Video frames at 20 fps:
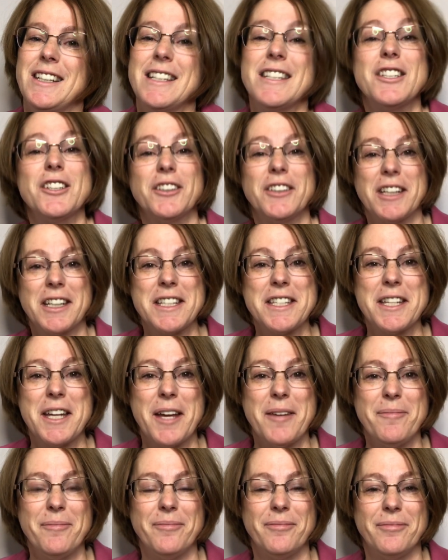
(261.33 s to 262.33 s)
Until next
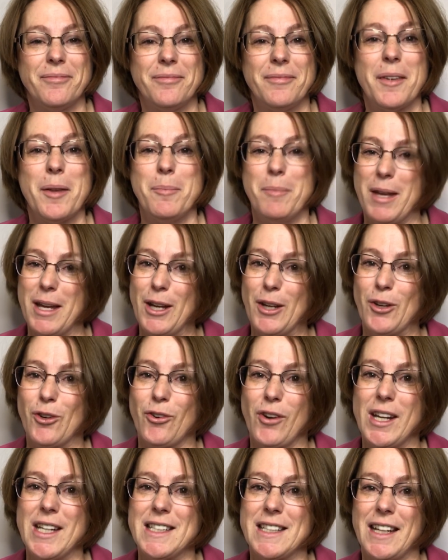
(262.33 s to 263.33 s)
time, make it a
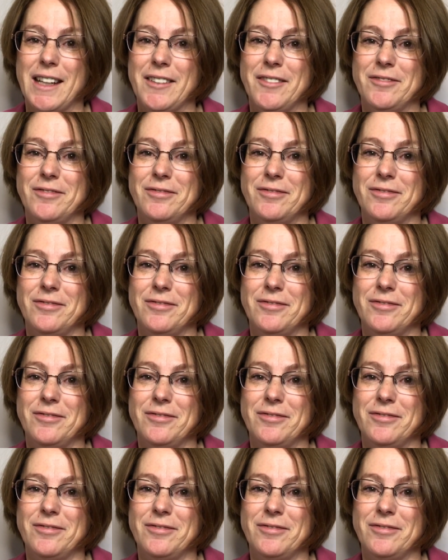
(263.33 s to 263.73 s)
great day.